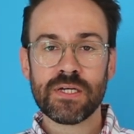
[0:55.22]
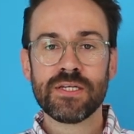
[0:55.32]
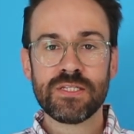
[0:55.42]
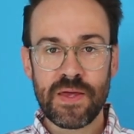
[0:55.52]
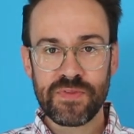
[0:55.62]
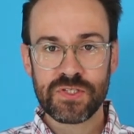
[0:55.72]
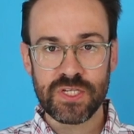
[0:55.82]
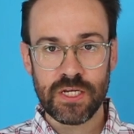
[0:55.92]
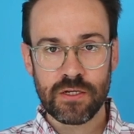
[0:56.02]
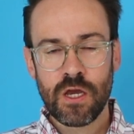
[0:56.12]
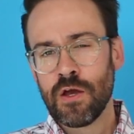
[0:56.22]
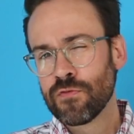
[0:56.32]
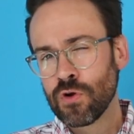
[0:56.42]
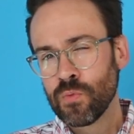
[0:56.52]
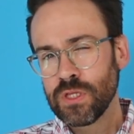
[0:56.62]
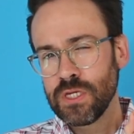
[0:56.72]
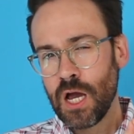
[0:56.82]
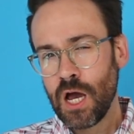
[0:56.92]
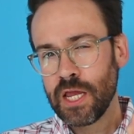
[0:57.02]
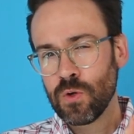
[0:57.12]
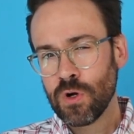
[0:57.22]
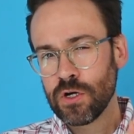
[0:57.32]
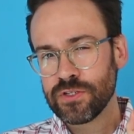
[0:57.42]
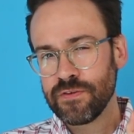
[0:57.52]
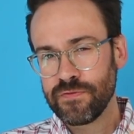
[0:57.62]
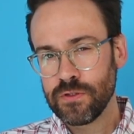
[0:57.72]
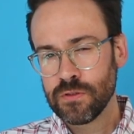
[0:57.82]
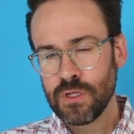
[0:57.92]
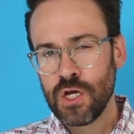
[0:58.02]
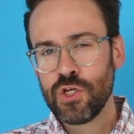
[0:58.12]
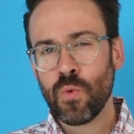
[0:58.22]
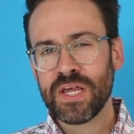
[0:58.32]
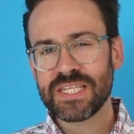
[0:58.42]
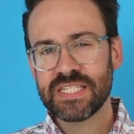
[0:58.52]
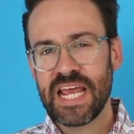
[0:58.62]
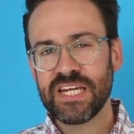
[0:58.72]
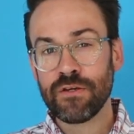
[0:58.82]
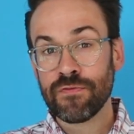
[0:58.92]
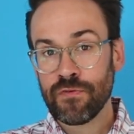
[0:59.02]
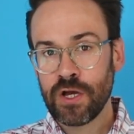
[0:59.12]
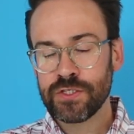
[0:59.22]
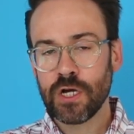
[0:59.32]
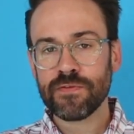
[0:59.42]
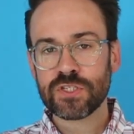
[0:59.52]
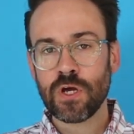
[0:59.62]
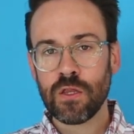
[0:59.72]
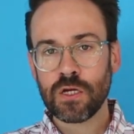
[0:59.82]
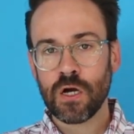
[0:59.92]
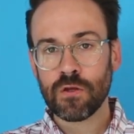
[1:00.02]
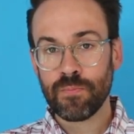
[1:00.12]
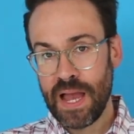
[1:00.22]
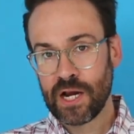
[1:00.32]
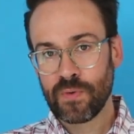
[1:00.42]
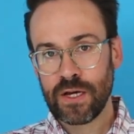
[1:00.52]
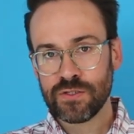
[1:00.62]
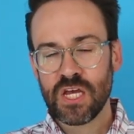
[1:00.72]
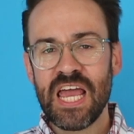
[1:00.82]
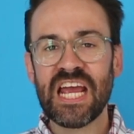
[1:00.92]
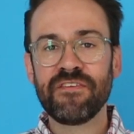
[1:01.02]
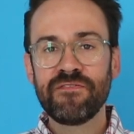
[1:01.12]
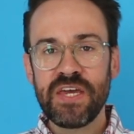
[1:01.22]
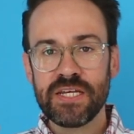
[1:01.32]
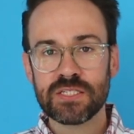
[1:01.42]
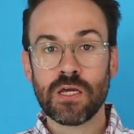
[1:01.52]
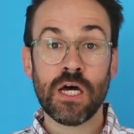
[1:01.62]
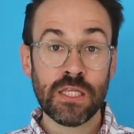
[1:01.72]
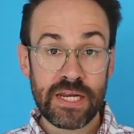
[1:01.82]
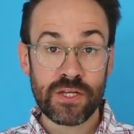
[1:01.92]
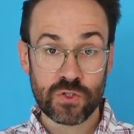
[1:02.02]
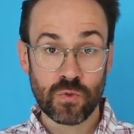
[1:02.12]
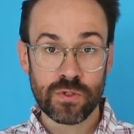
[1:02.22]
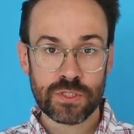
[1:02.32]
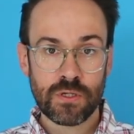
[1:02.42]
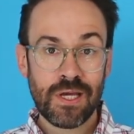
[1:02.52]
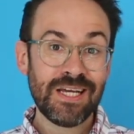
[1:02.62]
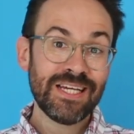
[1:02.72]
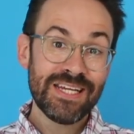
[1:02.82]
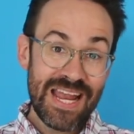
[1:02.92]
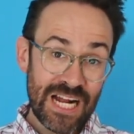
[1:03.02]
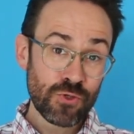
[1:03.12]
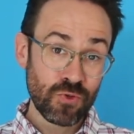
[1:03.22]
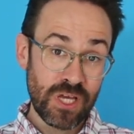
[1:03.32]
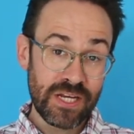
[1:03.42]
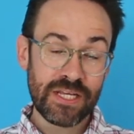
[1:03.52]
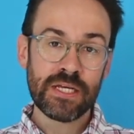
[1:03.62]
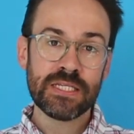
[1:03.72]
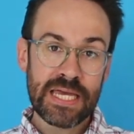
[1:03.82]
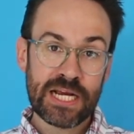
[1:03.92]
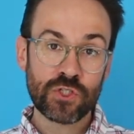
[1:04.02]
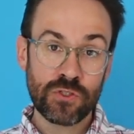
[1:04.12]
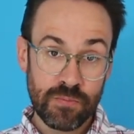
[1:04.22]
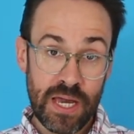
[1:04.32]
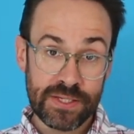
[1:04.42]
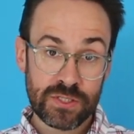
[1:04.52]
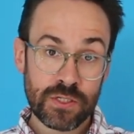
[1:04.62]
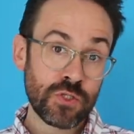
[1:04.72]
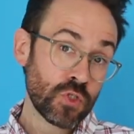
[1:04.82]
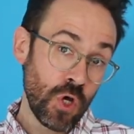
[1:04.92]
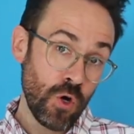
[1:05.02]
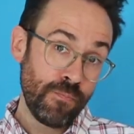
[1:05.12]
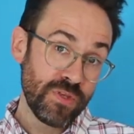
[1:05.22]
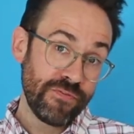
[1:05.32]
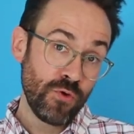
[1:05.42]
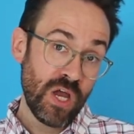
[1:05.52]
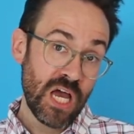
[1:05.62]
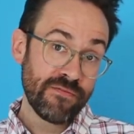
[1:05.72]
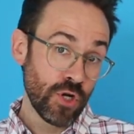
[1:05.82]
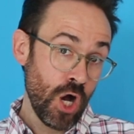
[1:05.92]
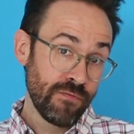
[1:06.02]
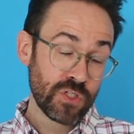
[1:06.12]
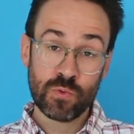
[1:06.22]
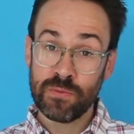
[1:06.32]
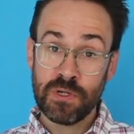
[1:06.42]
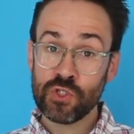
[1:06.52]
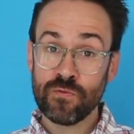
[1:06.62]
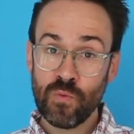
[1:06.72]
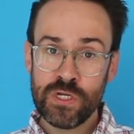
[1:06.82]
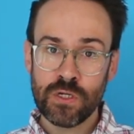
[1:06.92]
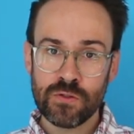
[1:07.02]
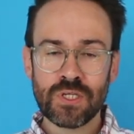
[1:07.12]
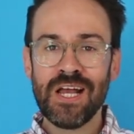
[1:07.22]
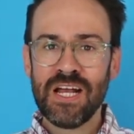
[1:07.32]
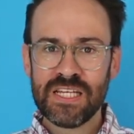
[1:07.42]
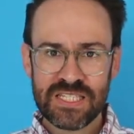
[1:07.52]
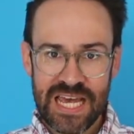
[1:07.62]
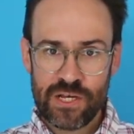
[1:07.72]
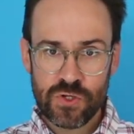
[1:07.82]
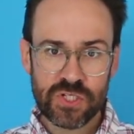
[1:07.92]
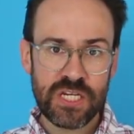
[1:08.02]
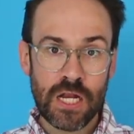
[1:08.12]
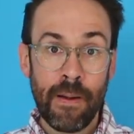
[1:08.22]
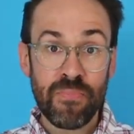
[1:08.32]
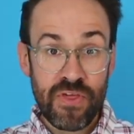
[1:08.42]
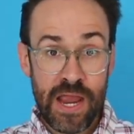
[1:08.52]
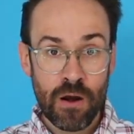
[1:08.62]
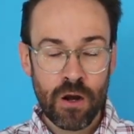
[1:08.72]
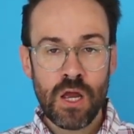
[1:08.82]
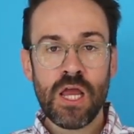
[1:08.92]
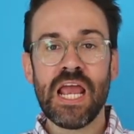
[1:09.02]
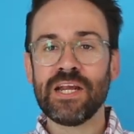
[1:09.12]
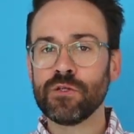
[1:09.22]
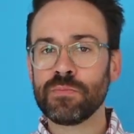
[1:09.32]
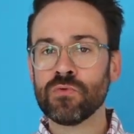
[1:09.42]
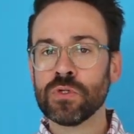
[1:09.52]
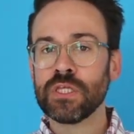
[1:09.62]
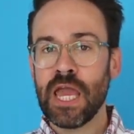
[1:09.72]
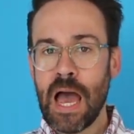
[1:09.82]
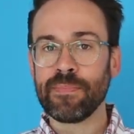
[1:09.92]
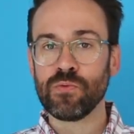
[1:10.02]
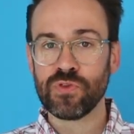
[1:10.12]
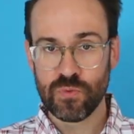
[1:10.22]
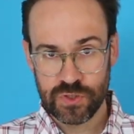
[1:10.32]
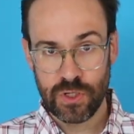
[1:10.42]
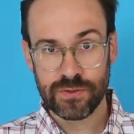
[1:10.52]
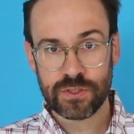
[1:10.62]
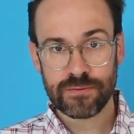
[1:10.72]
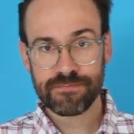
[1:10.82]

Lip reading: Set the scene. For a really high quality feel, you want to stand in front of a solid color background and face a lighting source. Natural lighting is actually the best. So if you have an office with a bunch of windows, set your scene up there and you'll be really happy with the results.